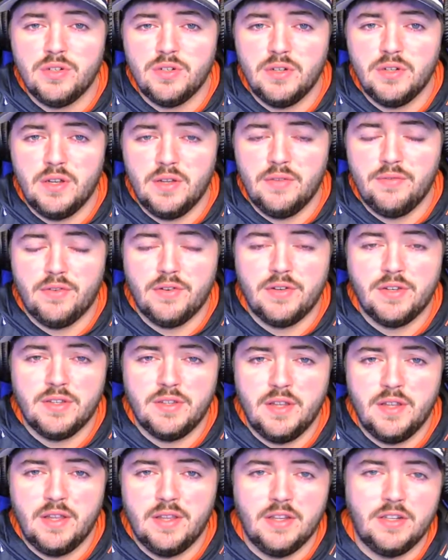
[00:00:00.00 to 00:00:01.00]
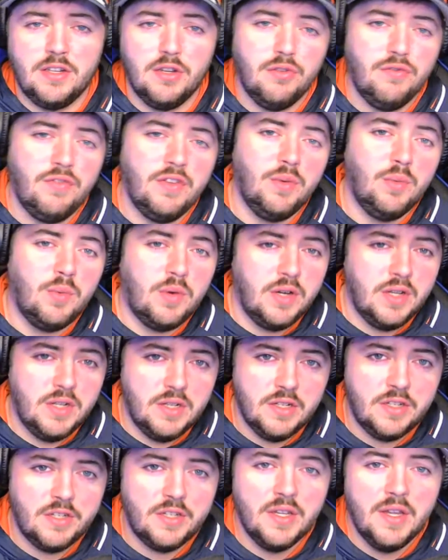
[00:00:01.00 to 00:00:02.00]
or versus and the
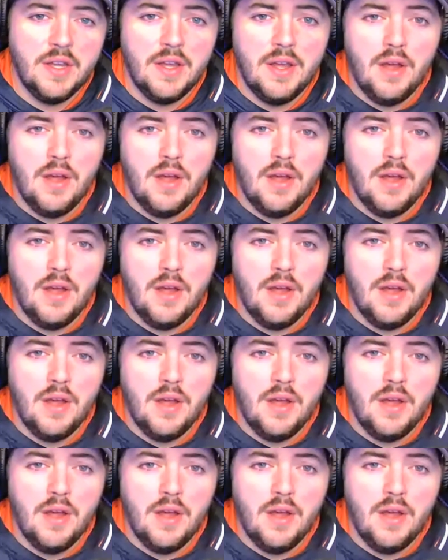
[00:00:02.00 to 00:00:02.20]
2v1s,